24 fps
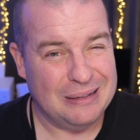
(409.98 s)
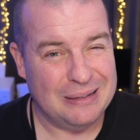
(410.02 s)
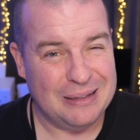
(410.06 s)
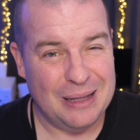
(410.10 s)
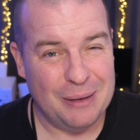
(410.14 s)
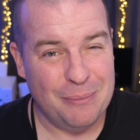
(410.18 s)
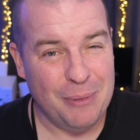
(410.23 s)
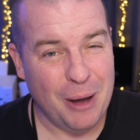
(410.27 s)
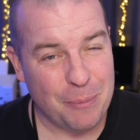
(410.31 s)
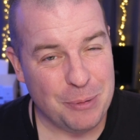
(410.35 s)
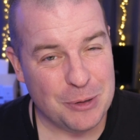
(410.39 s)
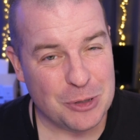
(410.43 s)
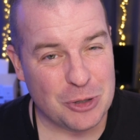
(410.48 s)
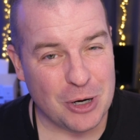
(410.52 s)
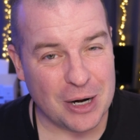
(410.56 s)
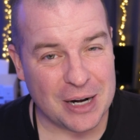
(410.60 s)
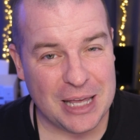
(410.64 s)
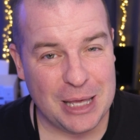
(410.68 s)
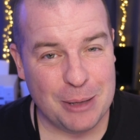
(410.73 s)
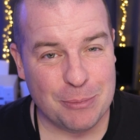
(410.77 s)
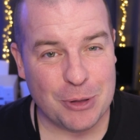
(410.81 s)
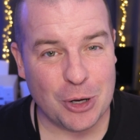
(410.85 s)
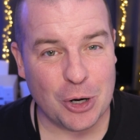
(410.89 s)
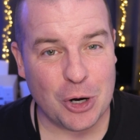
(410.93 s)
they might be trying
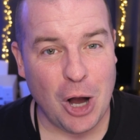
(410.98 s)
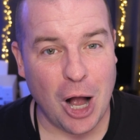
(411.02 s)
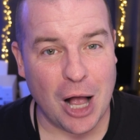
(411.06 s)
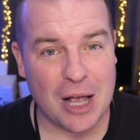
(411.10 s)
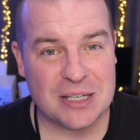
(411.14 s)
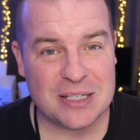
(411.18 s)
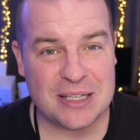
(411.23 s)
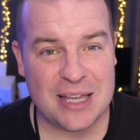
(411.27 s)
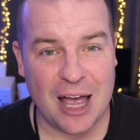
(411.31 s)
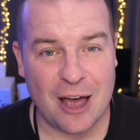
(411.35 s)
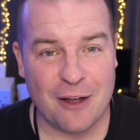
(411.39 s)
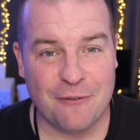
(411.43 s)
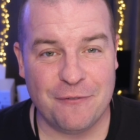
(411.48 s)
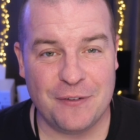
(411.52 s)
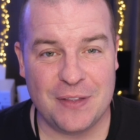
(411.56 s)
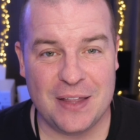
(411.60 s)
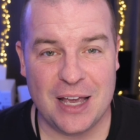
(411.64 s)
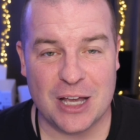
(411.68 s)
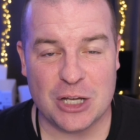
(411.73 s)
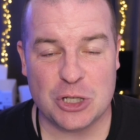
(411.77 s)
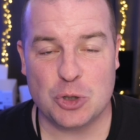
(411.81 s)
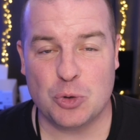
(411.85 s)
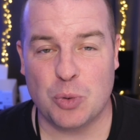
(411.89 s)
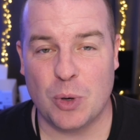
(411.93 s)
to keep their costs down for
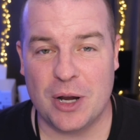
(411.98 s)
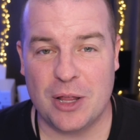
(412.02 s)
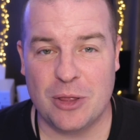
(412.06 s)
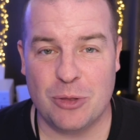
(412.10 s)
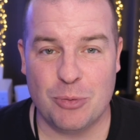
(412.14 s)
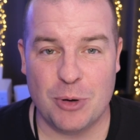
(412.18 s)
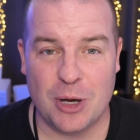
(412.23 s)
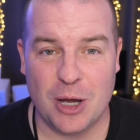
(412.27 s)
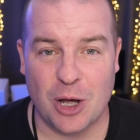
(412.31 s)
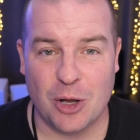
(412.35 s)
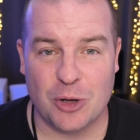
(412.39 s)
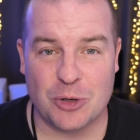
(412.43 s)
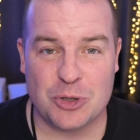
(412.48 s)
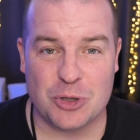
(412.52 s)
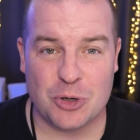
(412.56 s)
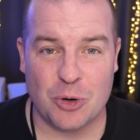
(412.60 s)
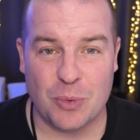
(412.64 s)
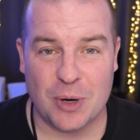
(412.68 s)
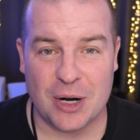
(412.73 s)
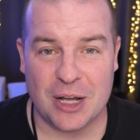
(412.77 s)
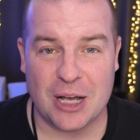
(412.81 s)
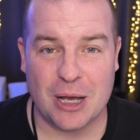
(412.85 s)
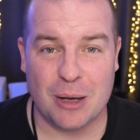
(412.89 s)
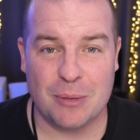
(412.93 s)
the S23 Ultra
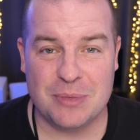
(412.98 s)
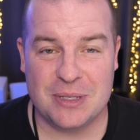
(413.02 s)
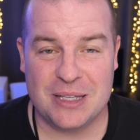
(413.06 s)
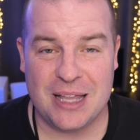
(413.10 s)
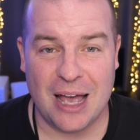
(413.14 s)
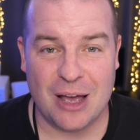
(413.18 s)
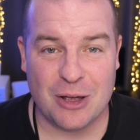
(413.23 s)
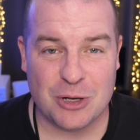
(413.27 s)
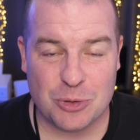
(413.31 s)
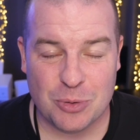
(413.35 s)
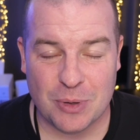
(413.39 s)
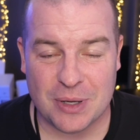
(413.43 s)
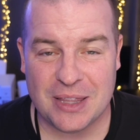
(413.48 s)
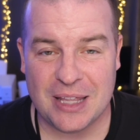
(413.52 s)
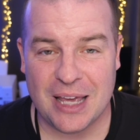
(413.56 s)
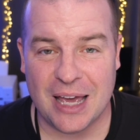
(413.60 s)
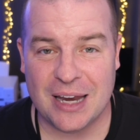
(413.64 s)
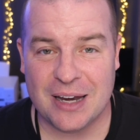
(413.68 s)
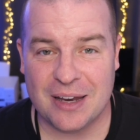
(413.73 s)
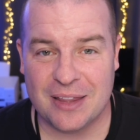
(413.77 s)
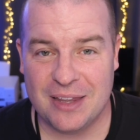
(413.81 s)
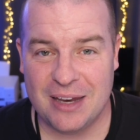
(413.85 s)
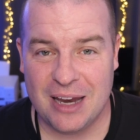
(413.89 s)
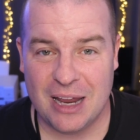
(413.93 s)
when it comes down to it. At the
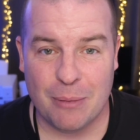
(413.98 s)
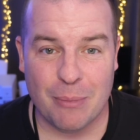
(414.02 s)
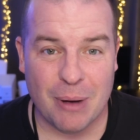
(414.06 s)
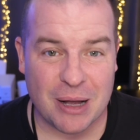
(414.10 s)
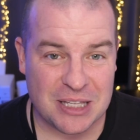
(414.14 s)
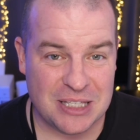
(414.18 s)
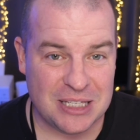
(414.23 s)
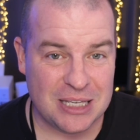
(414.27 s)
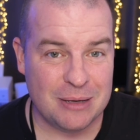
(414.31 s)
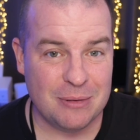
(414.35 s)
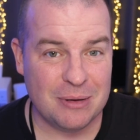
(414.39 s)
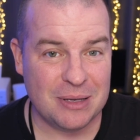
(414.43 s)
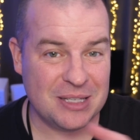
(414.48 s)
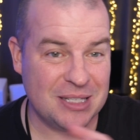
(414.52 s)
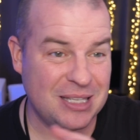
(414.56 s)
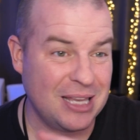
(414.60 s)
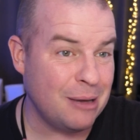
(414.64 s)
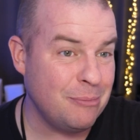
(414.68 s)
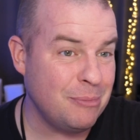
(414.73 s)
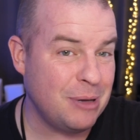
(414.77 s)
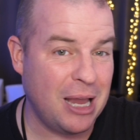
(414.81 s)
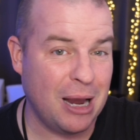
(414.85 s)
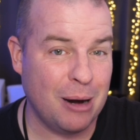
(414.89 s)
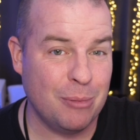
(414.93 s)
end of the day, you might see the
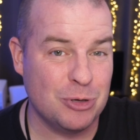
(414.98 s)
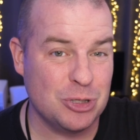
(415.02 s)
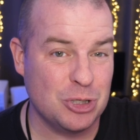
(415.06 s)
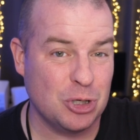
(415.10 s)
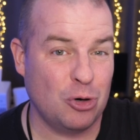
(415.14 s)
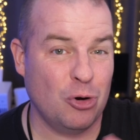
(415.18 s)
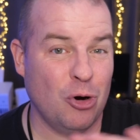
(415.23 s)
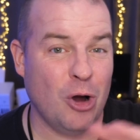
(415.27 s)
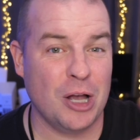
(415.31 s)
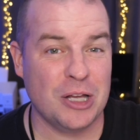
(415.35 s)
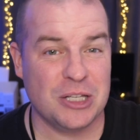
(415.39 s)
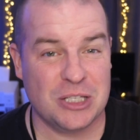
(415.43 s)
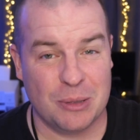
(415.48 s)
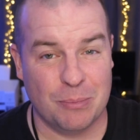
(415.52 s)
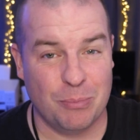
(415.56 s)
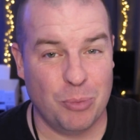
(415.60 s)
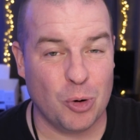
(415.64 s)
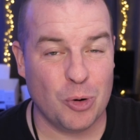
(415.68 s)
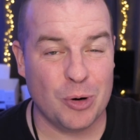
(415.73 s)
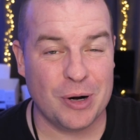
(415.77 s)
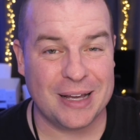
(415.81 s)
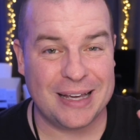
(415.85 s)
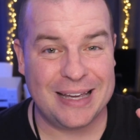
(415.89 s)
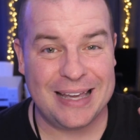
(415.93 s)
same cameras across the
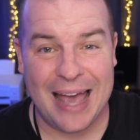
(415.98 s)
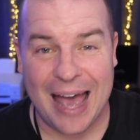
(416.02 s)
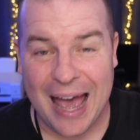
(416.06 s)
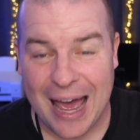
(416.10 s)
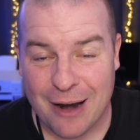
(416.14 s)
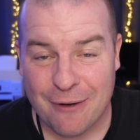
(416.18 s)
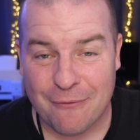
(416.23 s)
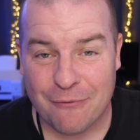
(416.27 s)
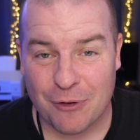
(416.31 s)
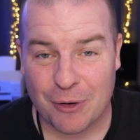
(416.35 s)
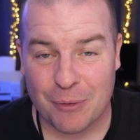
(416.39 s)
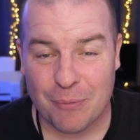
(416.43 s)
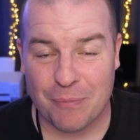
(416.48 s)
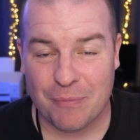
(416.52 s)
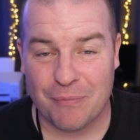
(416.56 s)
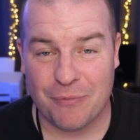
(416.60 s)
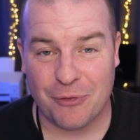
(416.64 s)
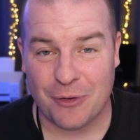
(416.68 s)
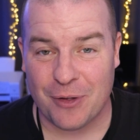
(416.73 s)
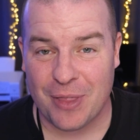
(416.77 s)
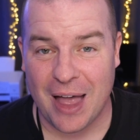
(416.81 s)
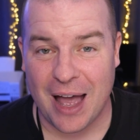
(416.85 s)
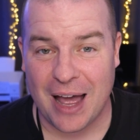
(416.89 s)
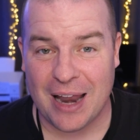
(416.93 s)
board again for,
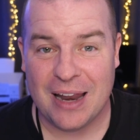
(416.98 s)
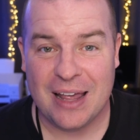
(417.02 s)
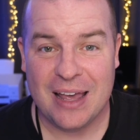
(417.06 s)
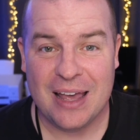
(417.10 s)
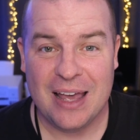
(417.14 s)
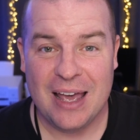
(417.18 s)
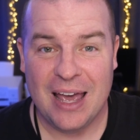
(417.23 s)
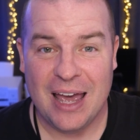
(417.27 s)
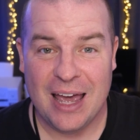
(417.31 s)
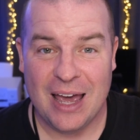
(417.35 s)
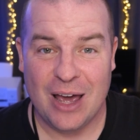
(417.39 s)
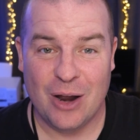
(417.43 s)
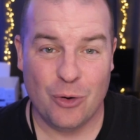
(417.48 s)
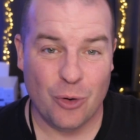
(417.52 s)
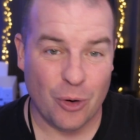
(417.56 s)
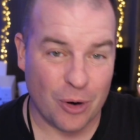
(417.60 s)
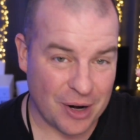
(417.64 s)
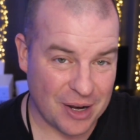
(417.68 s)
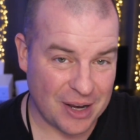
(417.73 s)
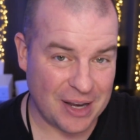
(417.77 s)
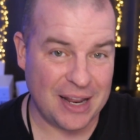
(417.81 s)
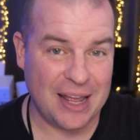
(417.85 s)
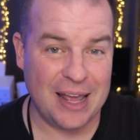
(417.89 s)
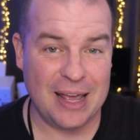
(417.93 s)
for that in
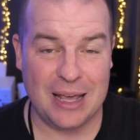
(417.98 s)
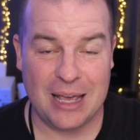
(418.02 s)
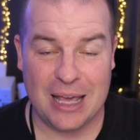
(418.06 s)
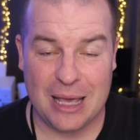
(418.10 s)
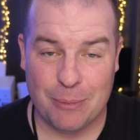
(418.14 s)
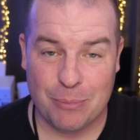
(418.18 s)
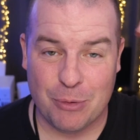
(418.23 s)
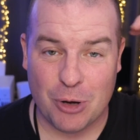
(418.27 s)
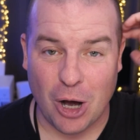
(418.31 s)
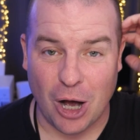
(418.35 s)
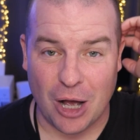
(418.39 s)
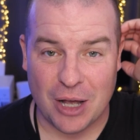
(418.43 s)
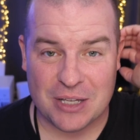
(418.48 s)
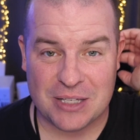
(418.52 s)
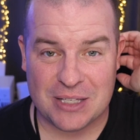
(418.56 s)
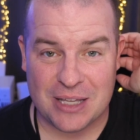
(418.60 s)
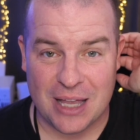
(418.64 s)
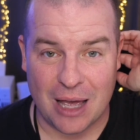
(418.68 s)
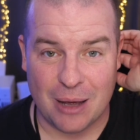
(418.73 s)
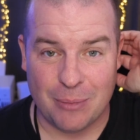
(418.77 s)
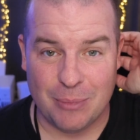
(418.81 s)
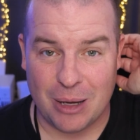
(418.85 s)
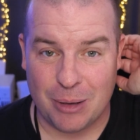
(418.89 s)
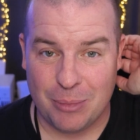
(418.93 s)
order to keep costs
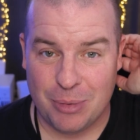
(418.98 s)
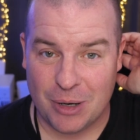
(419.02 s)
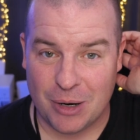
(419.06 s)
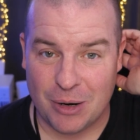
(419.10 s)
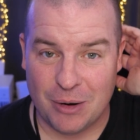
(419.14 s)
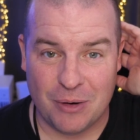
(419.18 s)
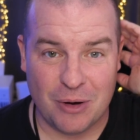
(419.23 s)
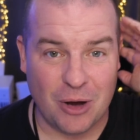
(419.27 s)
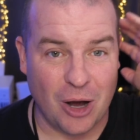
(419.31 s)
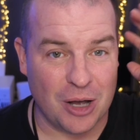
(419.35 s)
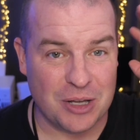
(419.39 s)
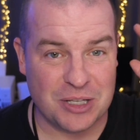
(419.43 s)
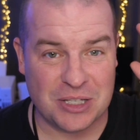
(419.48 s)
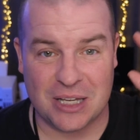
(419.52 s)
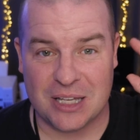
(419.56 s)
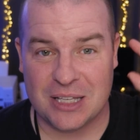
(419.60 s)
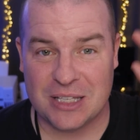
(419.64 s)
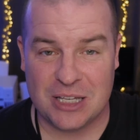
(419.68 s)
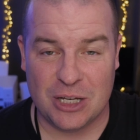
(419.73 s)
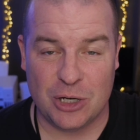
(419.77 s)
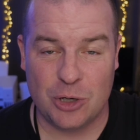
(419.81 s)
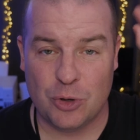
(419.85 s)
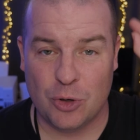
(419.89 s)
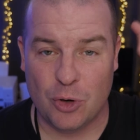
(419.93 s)
down. Maybe costs
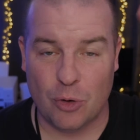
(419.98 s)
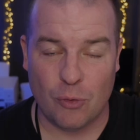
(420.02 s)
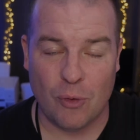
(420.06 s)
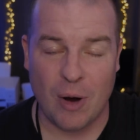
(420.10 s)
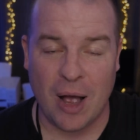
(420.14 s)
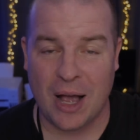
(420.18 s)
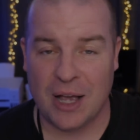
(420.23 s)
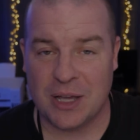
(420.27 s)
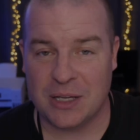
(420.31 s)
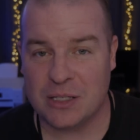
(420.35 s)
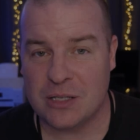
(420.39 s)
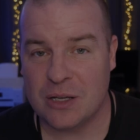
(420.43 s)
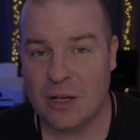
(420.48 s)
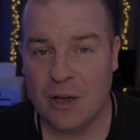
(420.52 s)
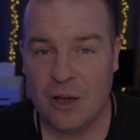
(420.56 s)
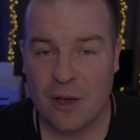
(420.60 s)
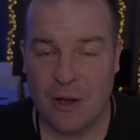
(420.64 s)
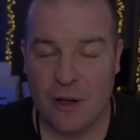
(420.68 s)
continue to rise